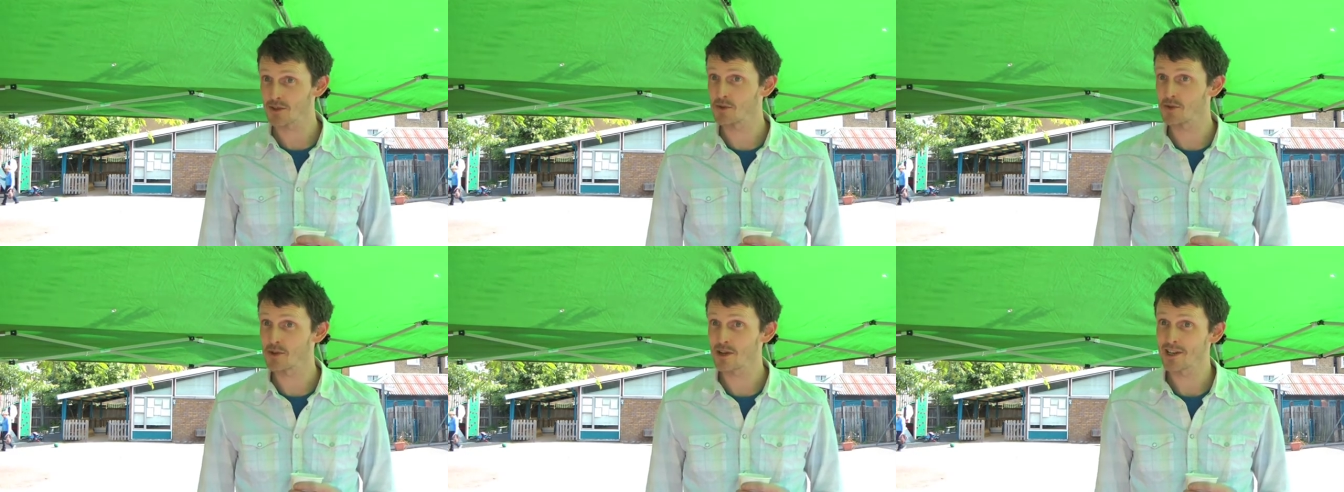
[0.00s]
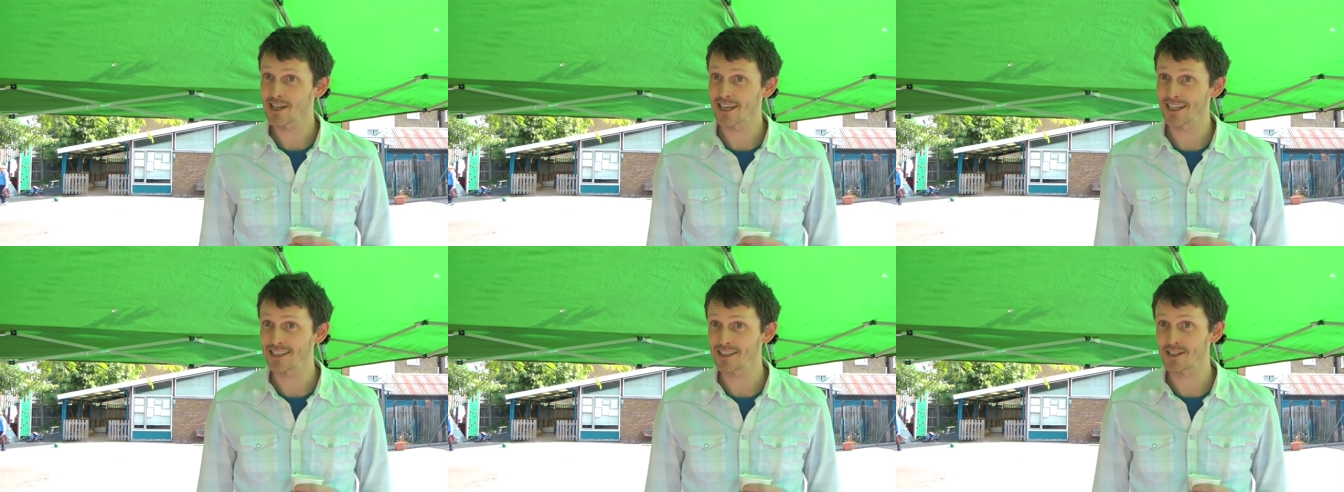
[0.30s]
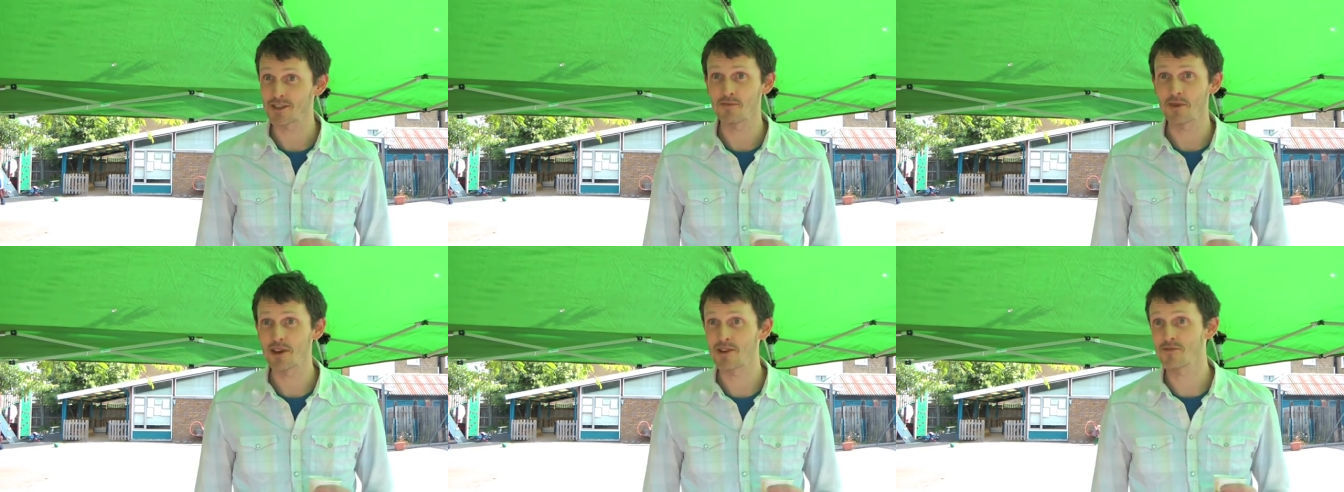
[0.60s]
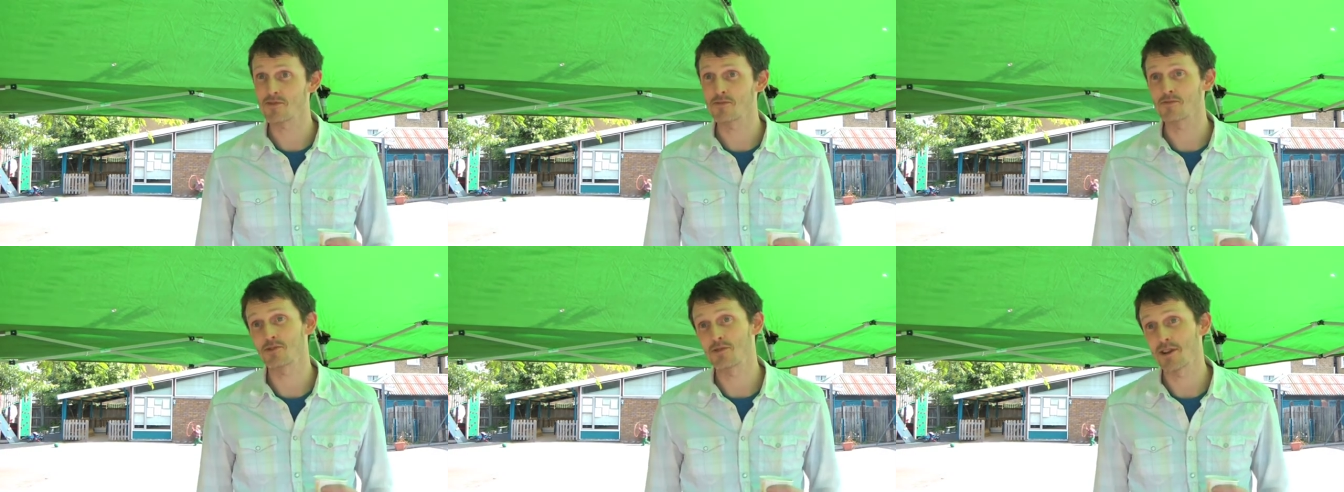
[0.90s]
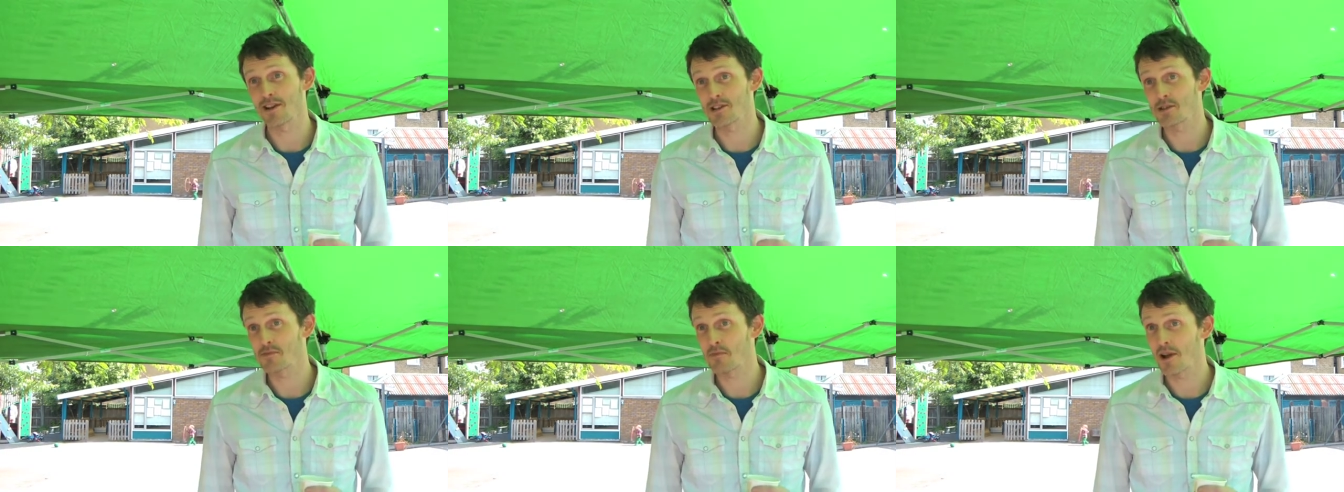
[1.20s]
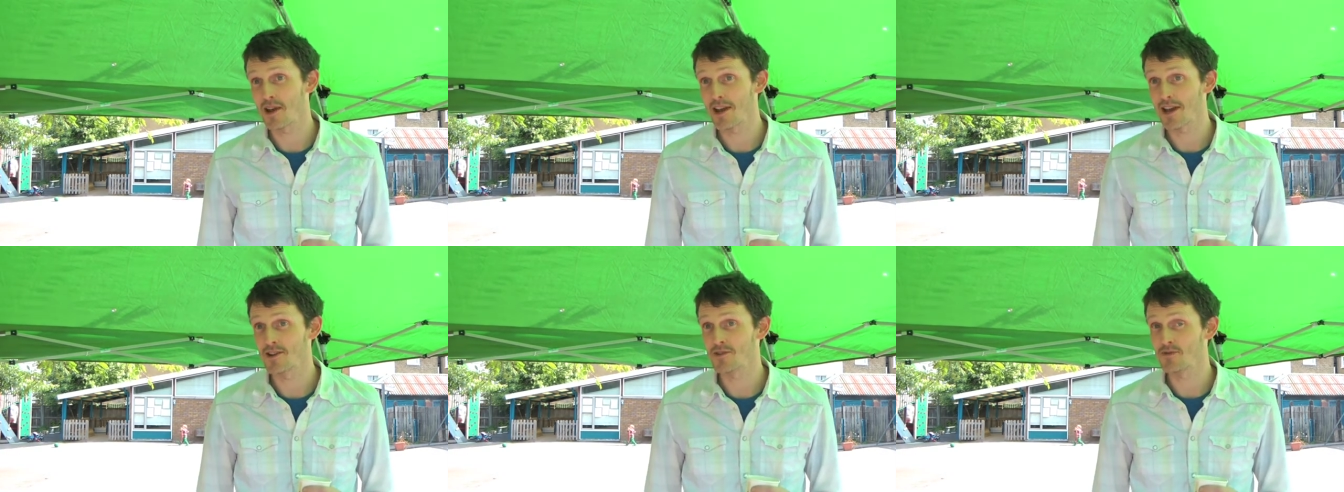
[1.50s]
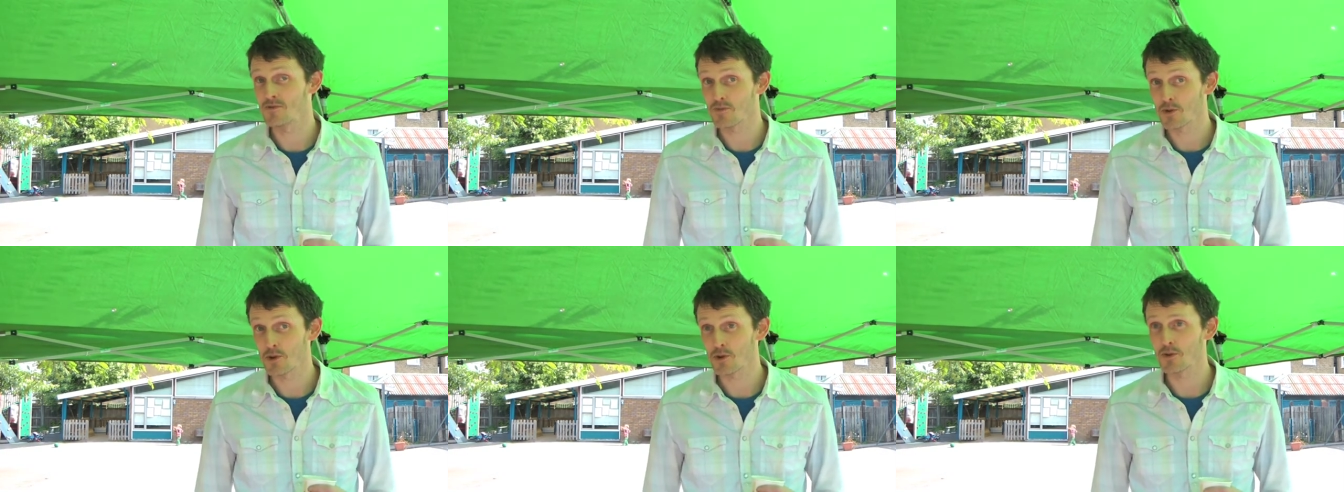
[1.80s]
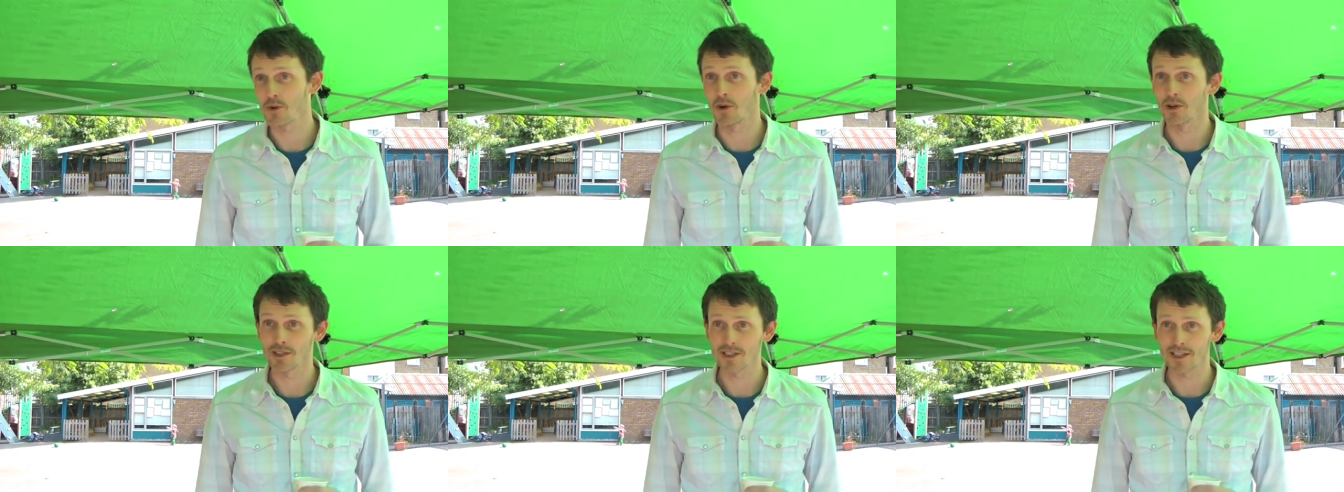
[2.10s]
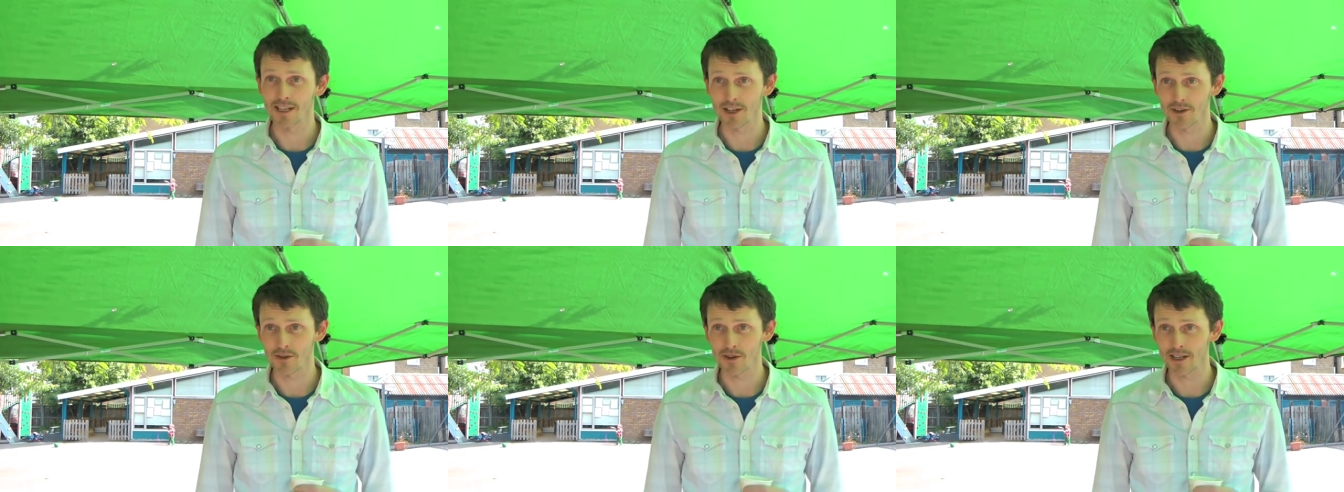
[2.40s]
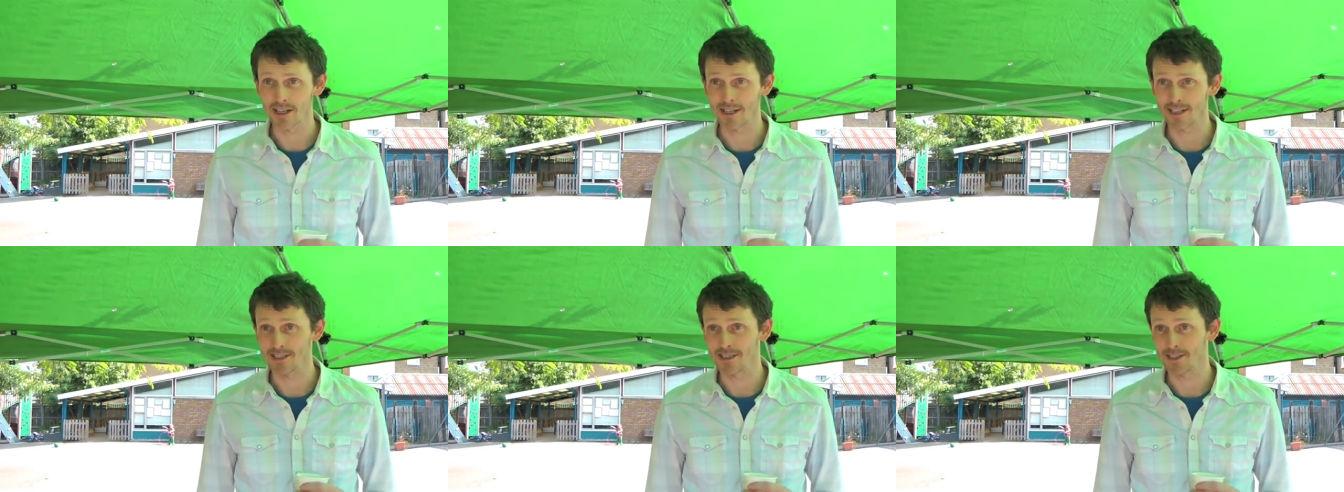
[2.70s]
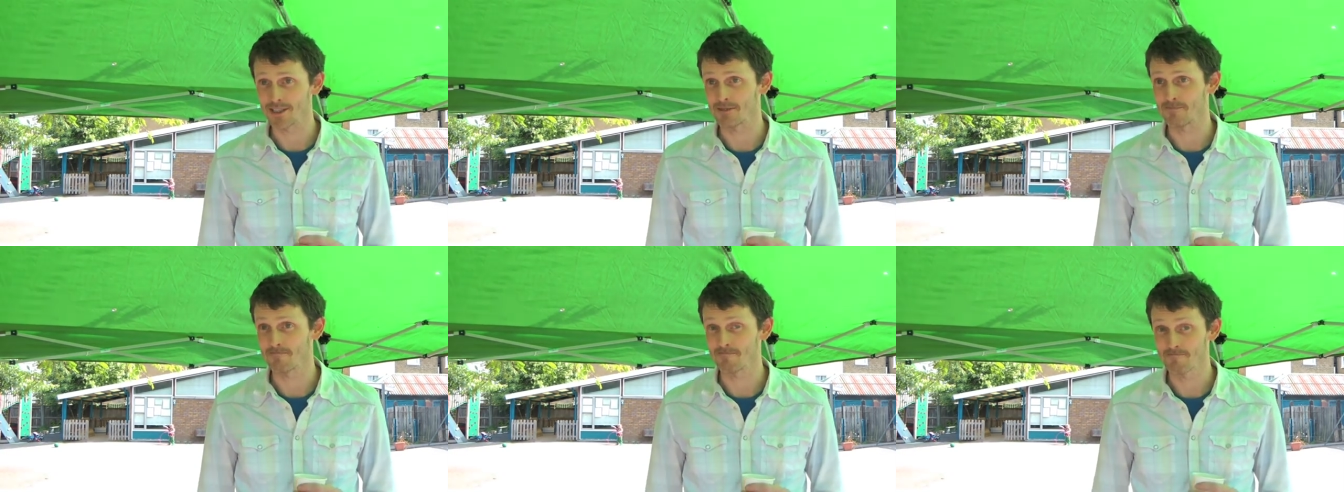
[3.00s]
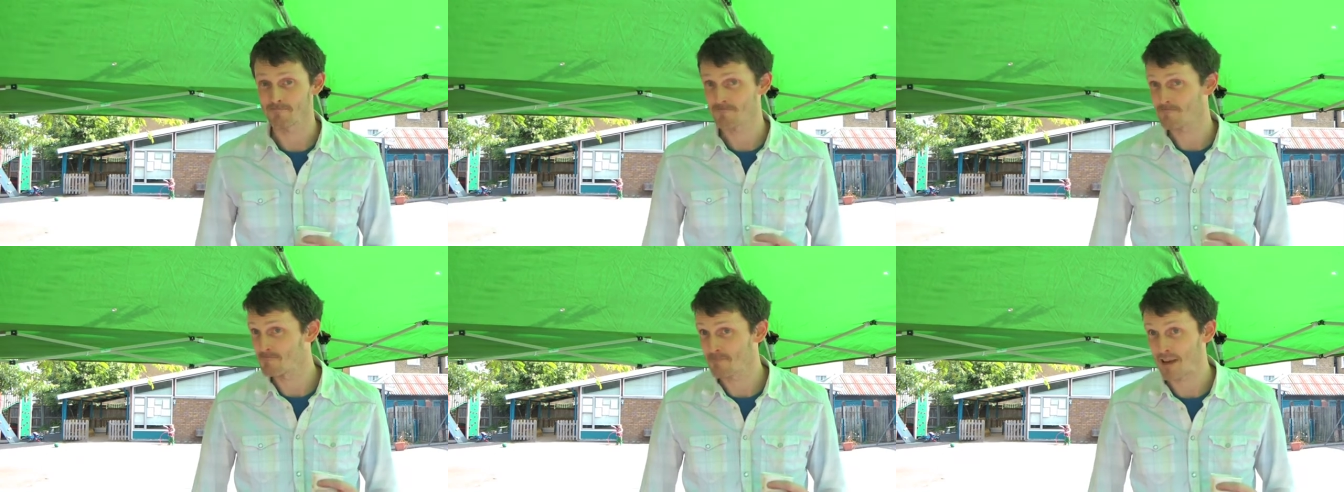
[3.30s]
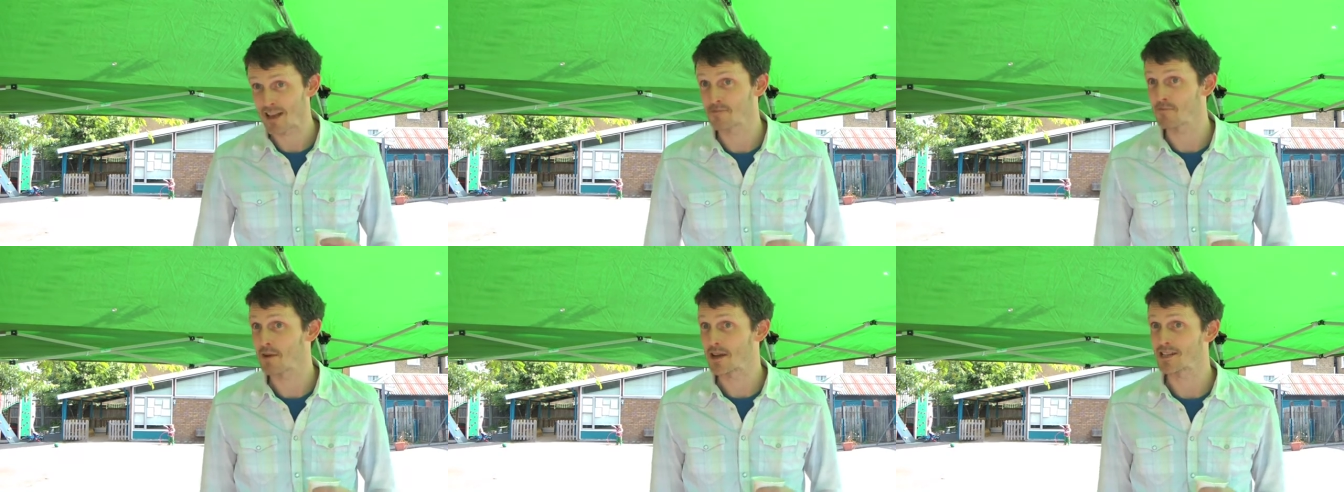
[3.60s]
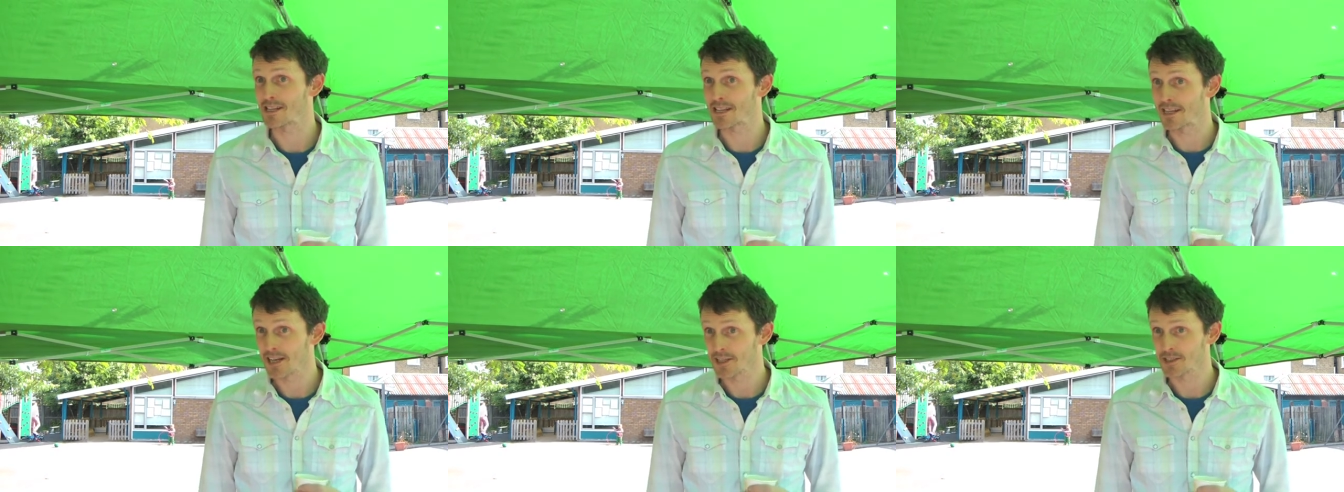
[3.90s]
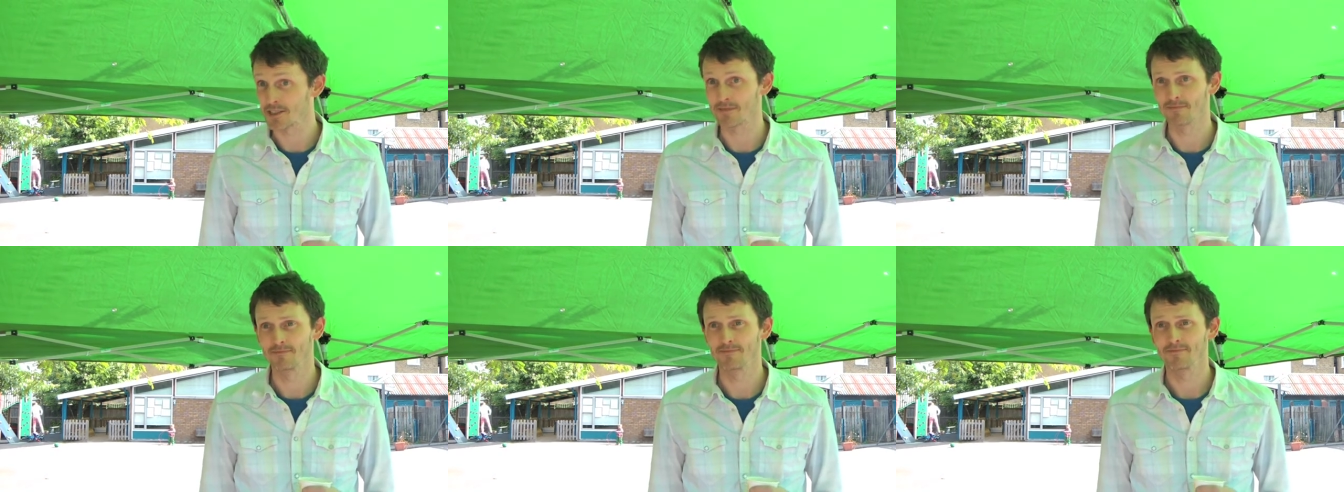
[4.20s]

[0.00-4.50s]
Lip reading: All our cakes are made from scratch by hand, with good quality ingredients. That's basically us.